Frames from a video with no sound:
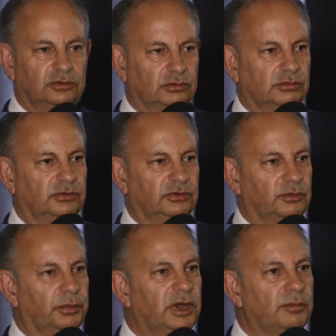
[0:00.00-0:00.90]
the
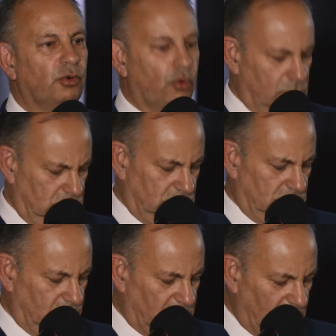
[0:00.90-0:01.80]
Jews as a people,
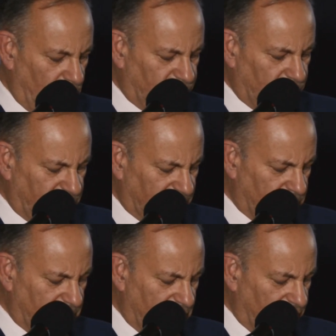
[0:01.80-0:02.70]
but helped to
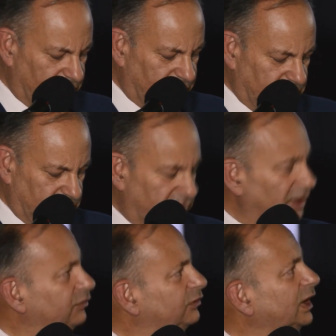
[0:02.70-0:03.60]
bring about
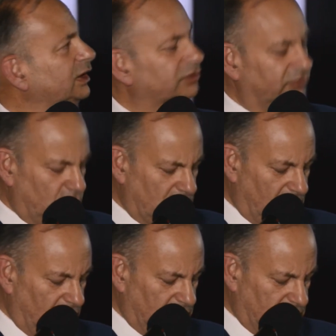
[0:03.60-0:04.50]
their state as
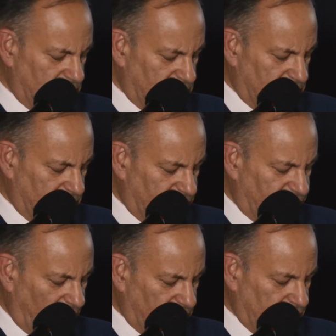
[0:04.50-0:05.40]
well.
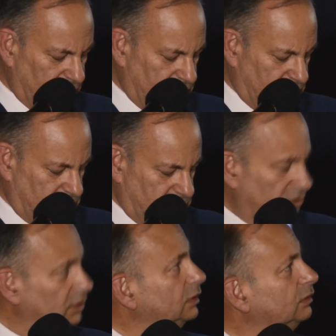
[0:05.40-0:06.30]
So
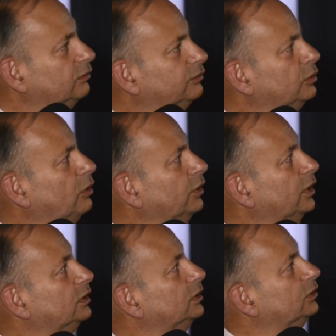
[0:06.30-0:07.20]
full
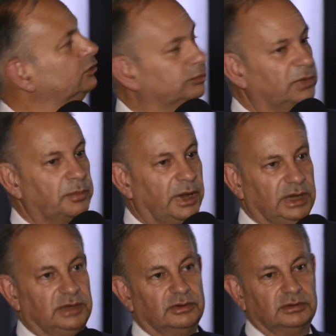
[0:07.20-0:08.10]
honour should be
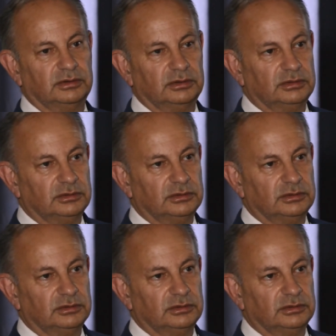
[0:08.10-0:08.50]
paid